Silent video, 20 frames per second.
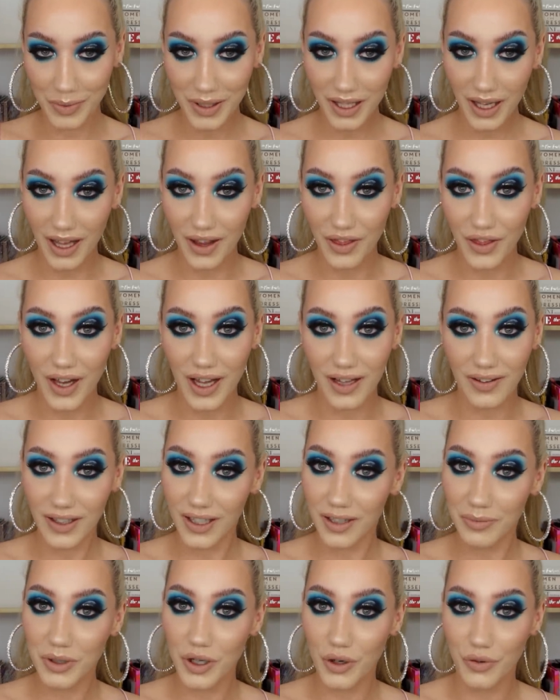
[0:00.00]
But yeah, that is
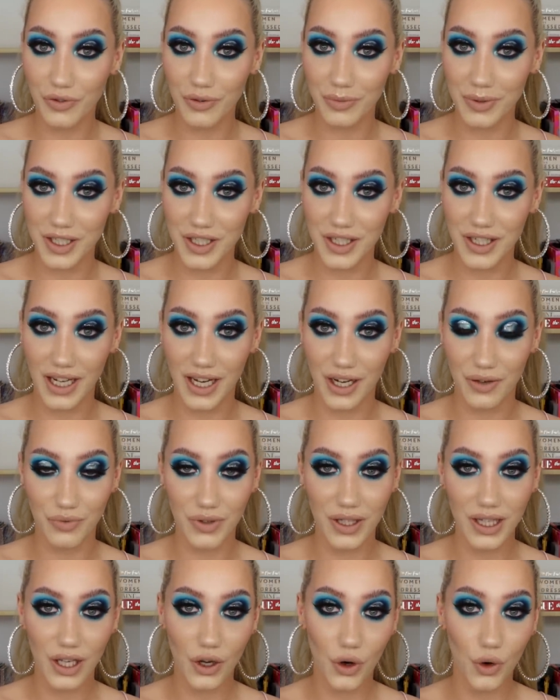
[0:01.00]
going to be all for me today. I
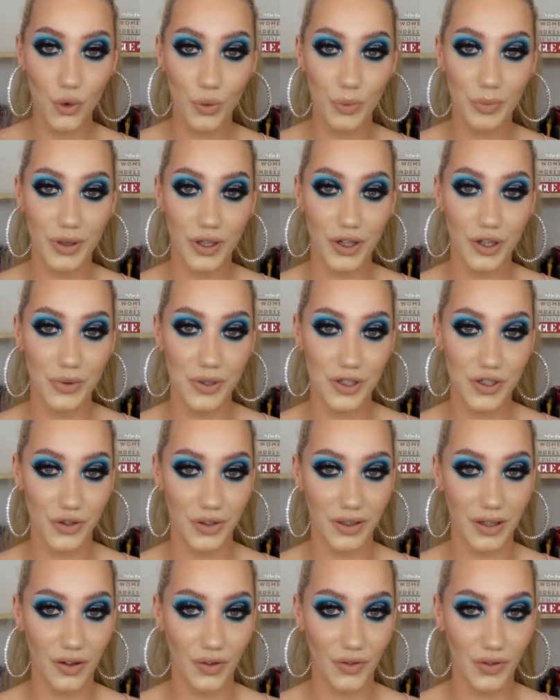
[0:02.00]
really hope you
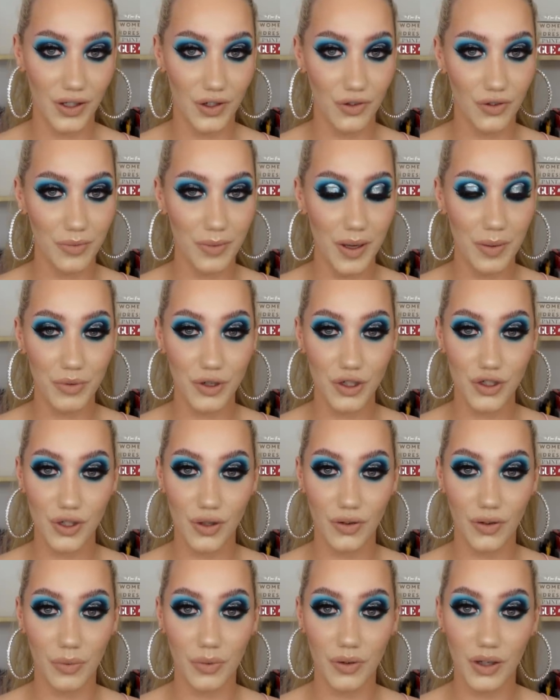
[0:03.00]
enjoyed this video. Remember
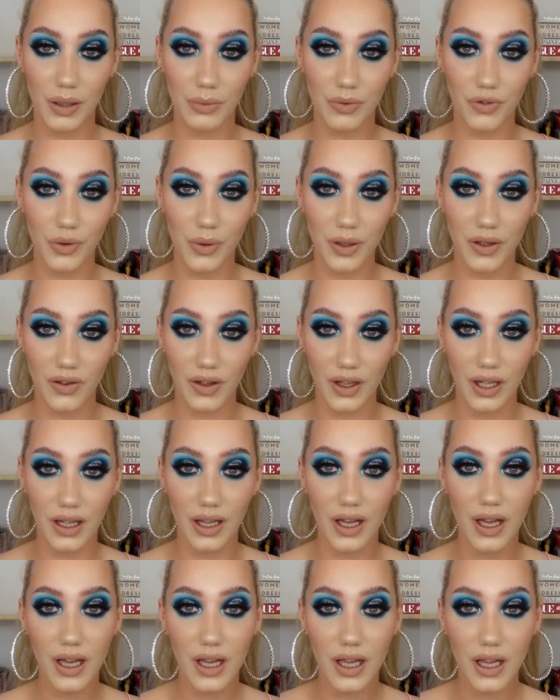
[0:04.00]
to subscribe if you want to
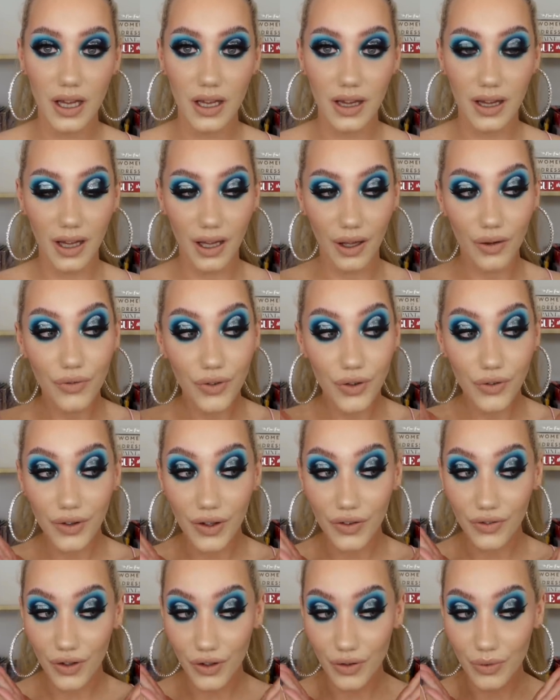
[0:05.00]
see the full
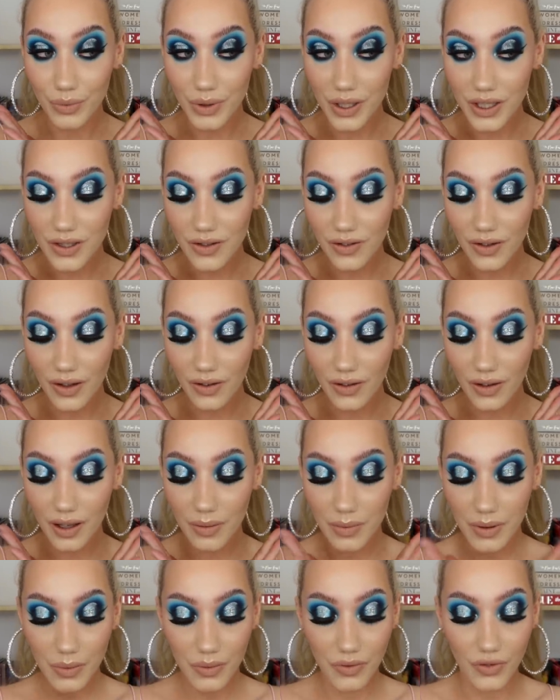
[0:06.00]
face first impressions that is
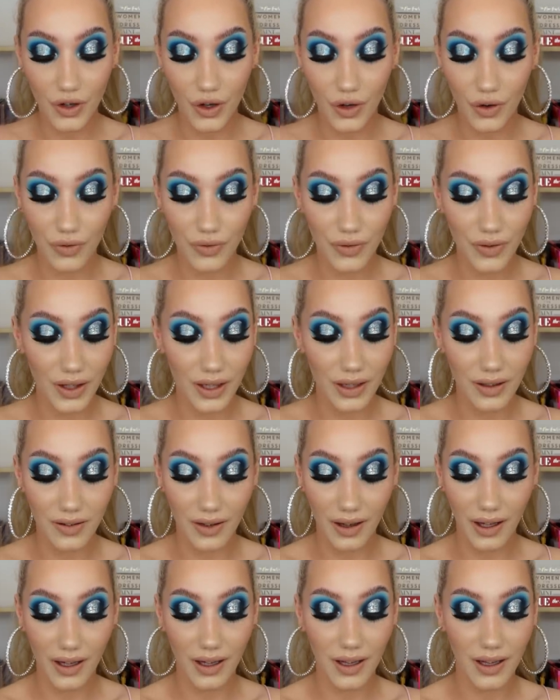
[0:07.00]
coming. We've got things
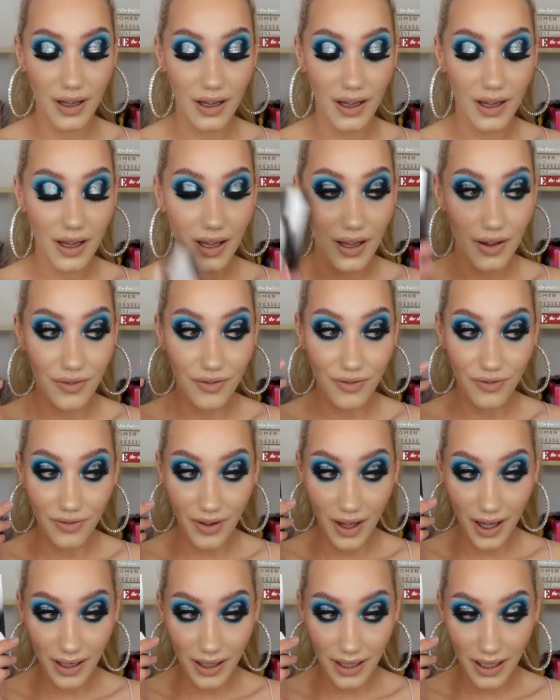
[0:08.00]
like
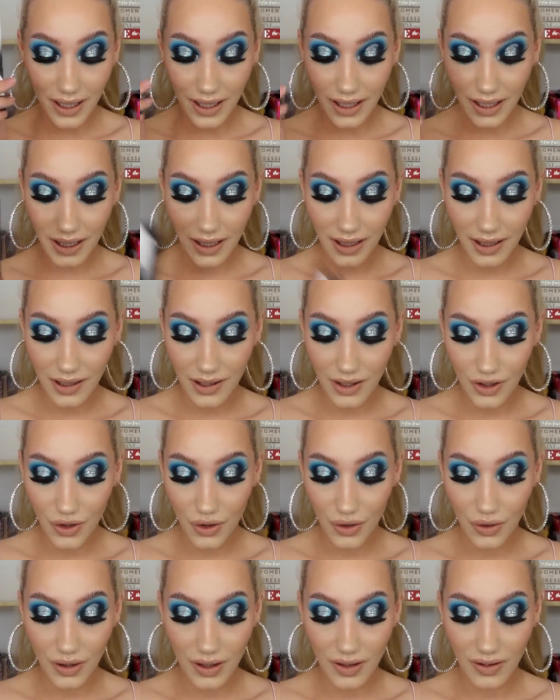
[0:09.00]
Fenty,
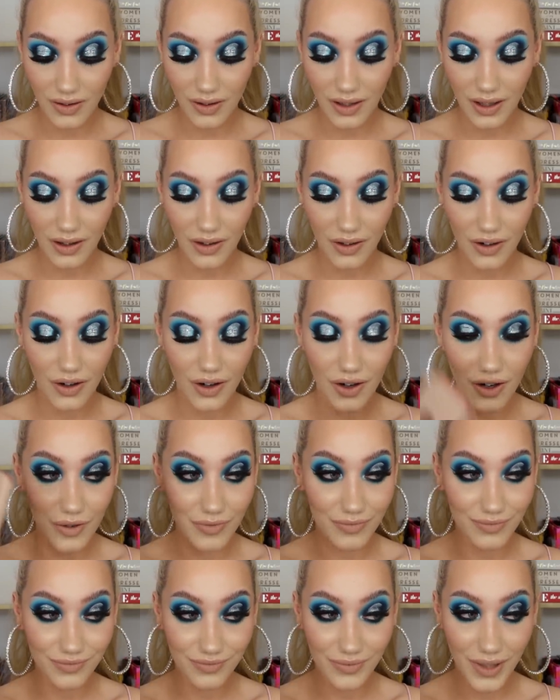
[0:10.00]
new
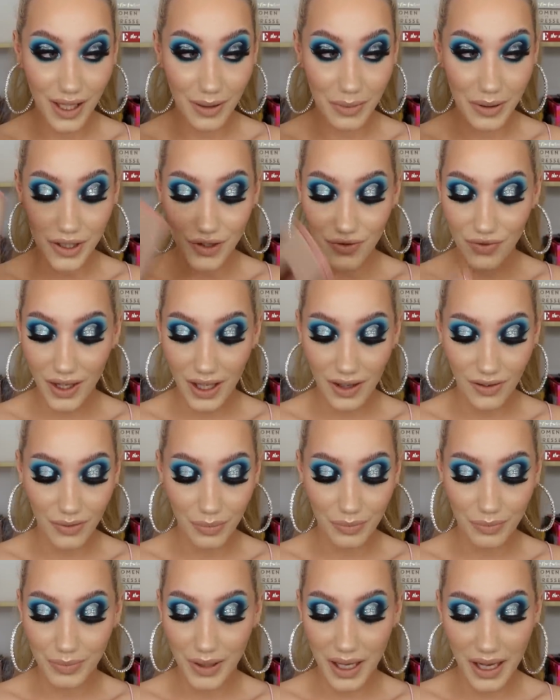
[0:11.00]
concealer, ABH
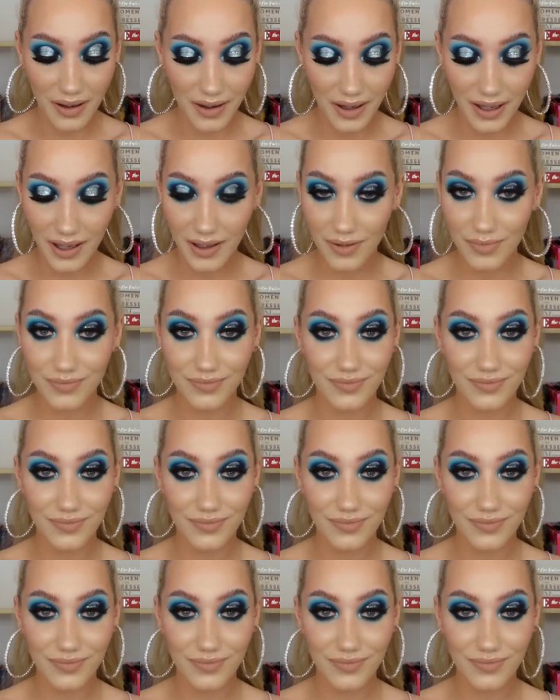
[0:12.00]
face palette.